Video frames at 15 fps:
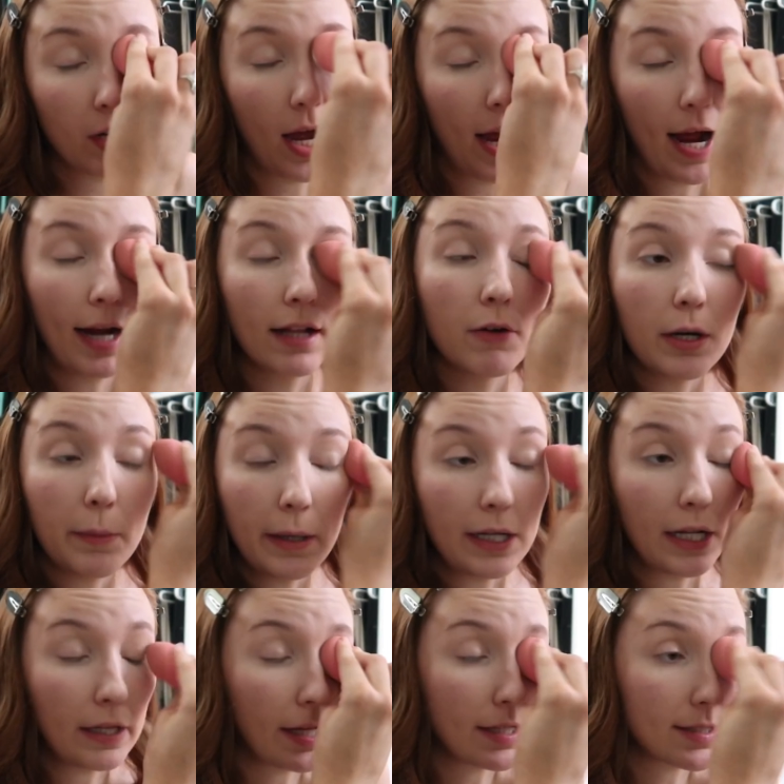I highly recommend
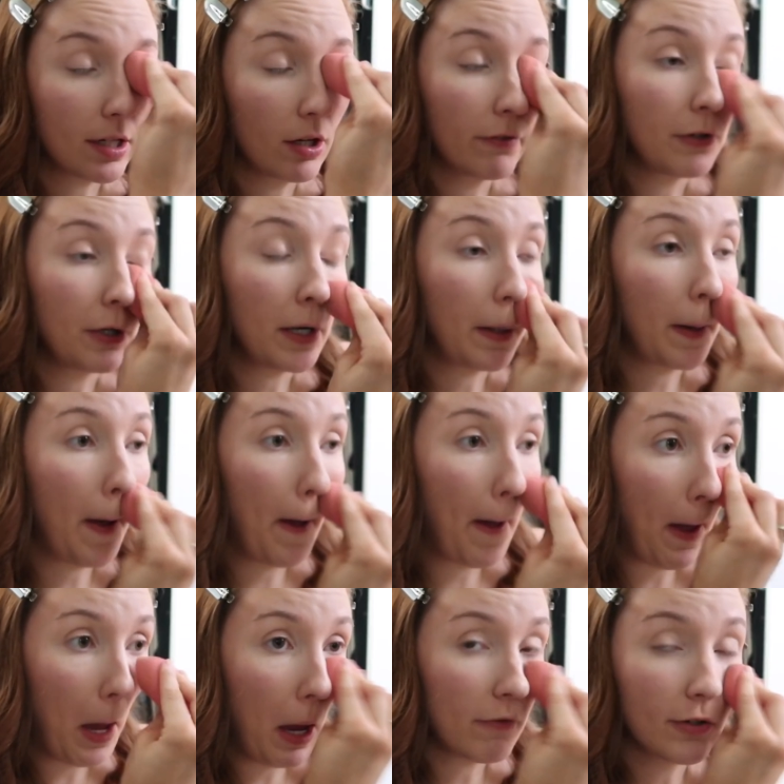getting that scale if you're gonna,
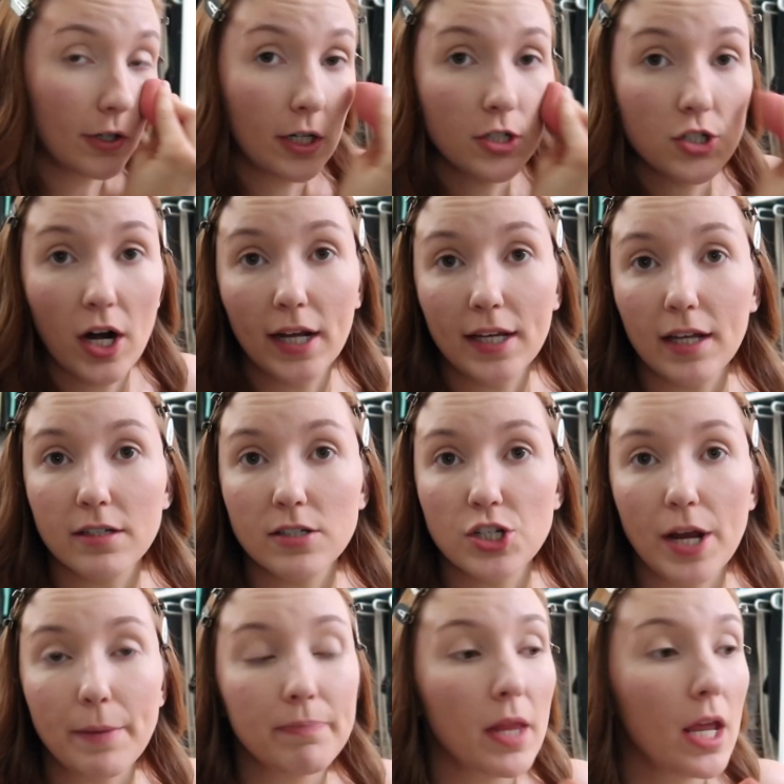if you're gonna try and get in
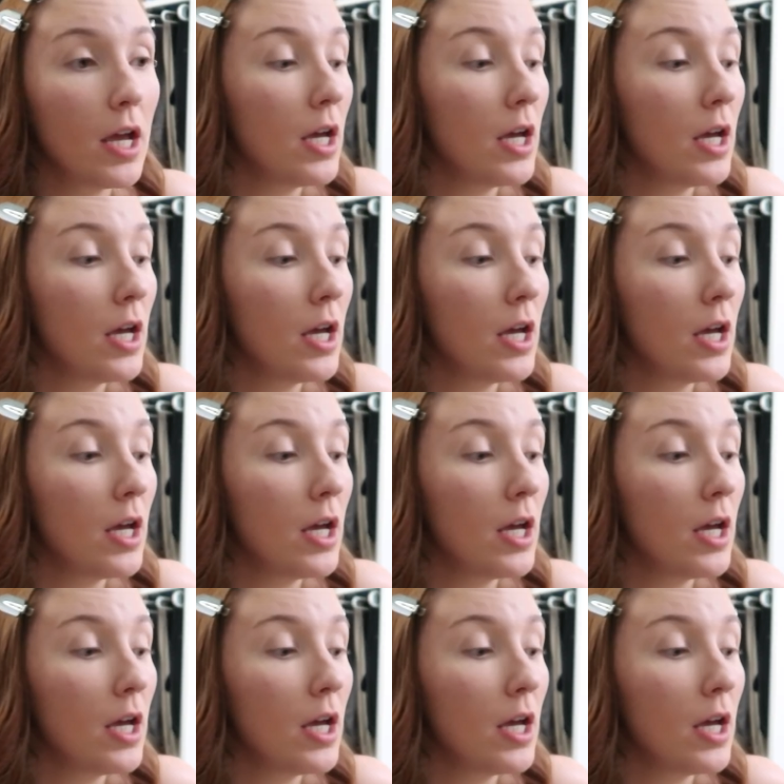shape.